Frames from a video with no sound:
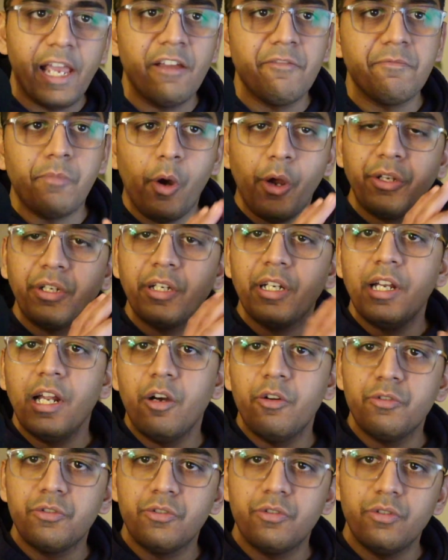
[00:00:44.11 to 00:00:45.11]
have pointed
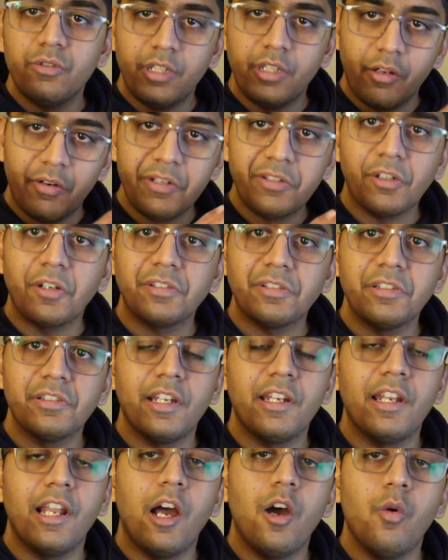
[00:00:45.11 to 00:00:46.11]
out the resources,
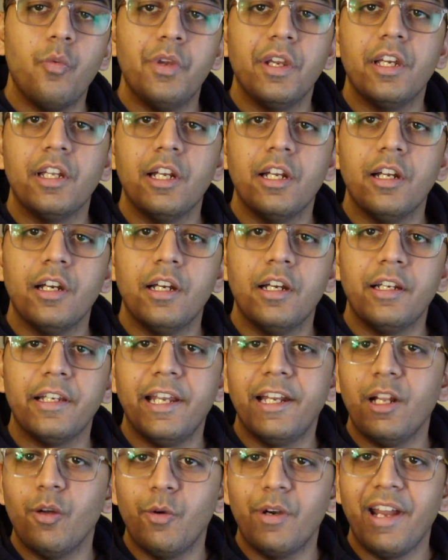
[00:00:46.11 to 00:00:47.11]
and now we're gonna
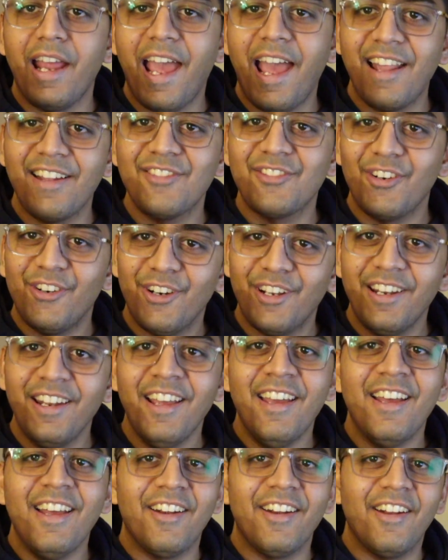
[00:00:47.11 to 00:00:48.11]
get our hands on,
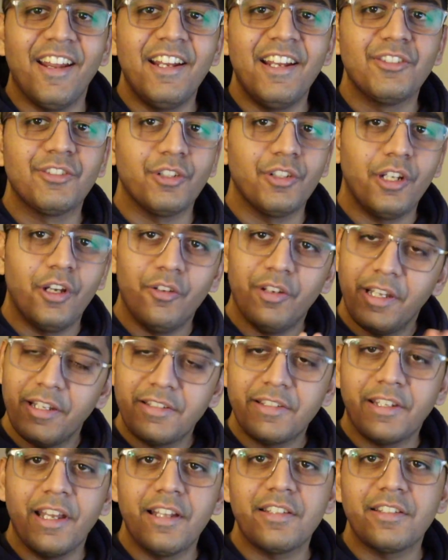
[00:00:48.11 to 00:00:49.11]
right? So now let's
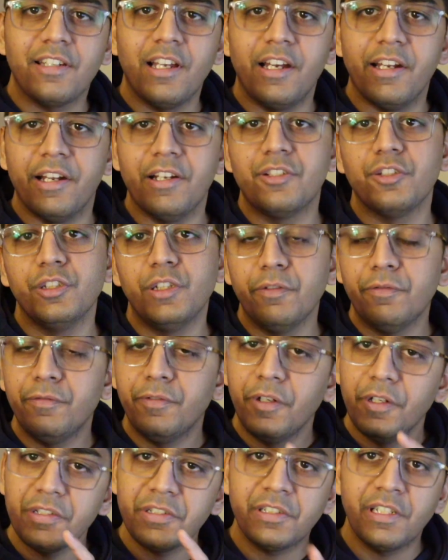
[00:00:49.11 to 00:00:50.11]
get started. So the
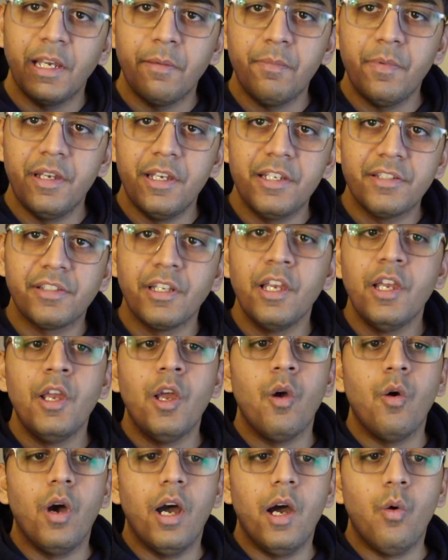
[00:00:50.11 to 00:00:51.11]
first step is
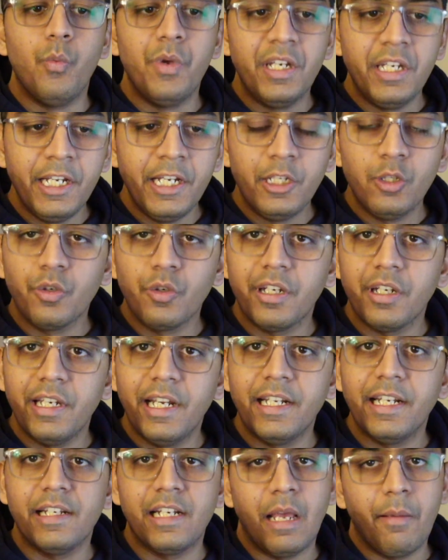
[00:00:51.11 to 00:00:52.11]
we need to
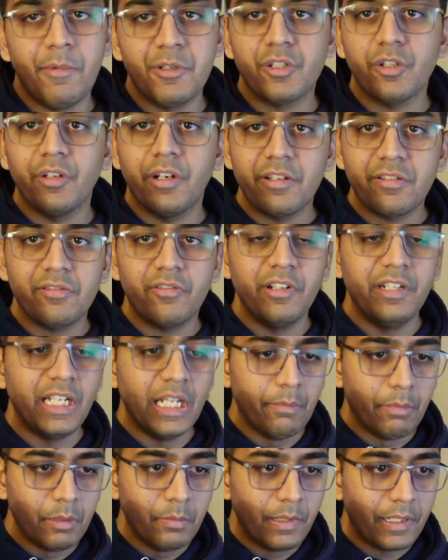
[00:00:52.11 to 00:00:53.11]
create an Amazon S3
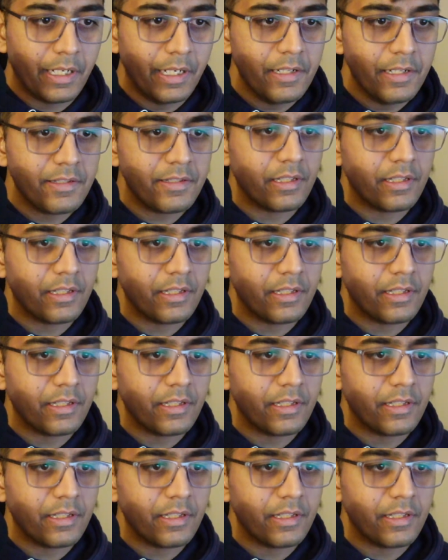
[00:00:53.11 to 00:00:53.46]
table buckets,